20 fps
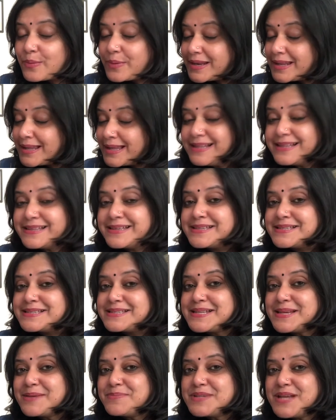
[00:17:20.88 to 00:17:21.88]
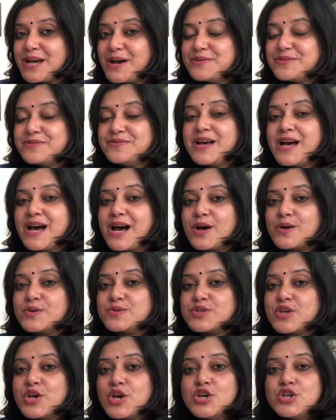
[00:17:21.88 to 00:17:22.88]
Helgi stepped out of the
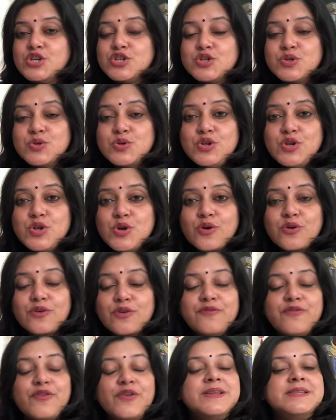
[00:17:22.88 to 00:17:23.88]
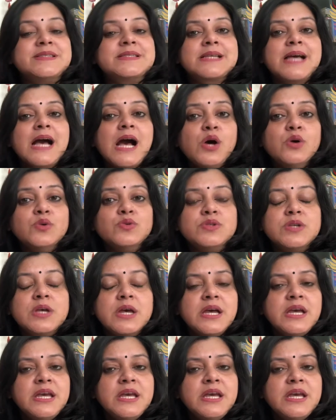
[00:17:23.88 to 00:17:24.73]
house to look for his cows,